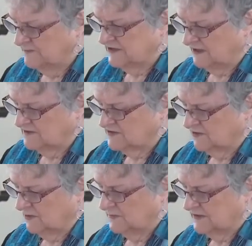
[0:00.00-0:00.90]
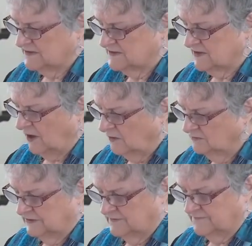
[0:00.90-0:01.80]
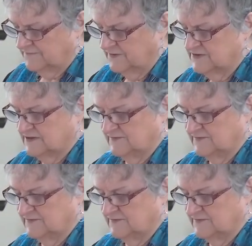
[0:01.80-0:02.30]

telescope is only the first